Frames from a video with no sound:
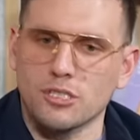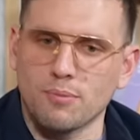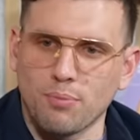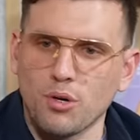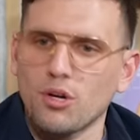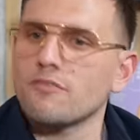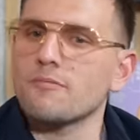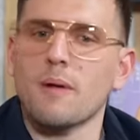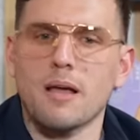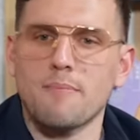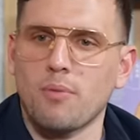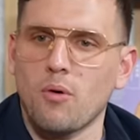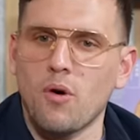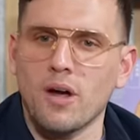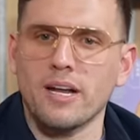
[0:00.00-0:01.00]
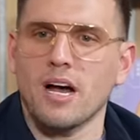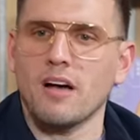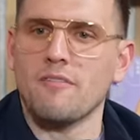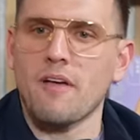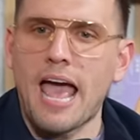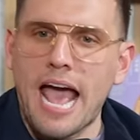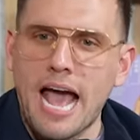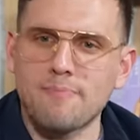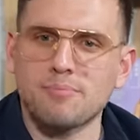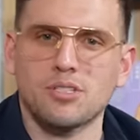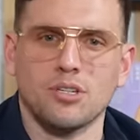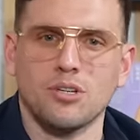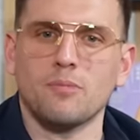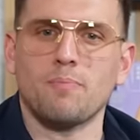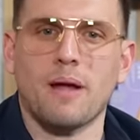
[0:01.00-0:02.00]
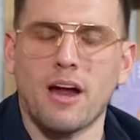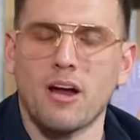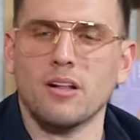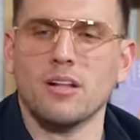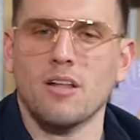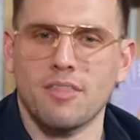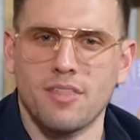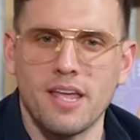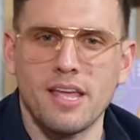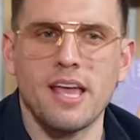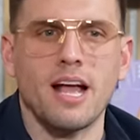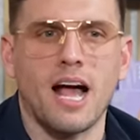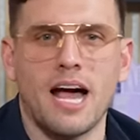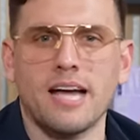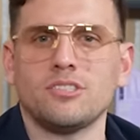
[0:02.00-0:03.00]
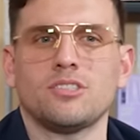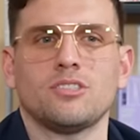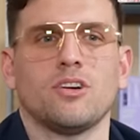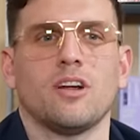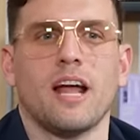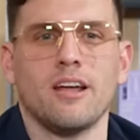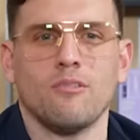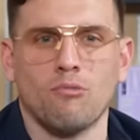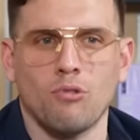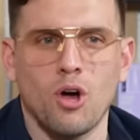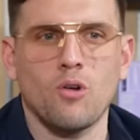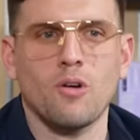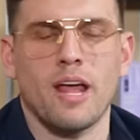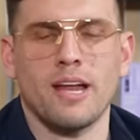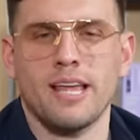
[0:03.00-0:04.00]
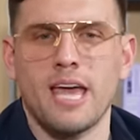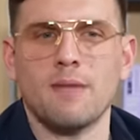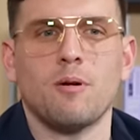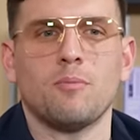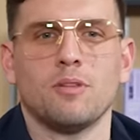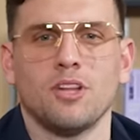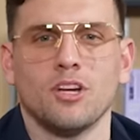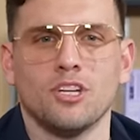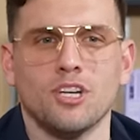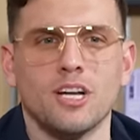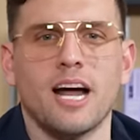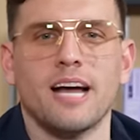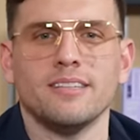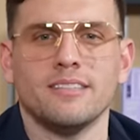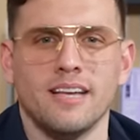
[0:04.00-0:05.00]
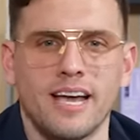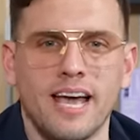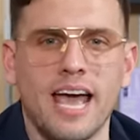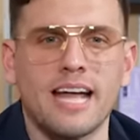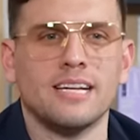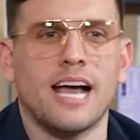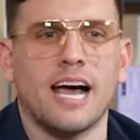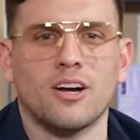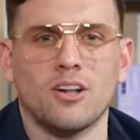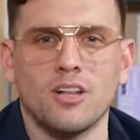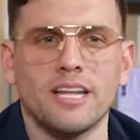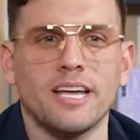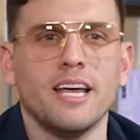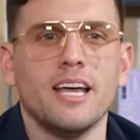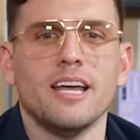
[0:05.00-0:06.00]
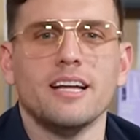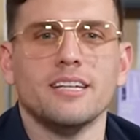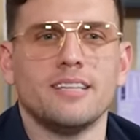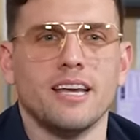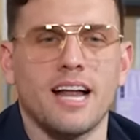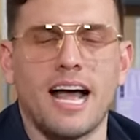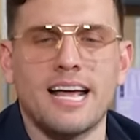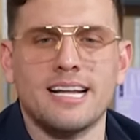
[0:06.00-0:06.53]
just proved my point of absolute parallel thinking. I just thought I wrote and came up with a good idea. And not only did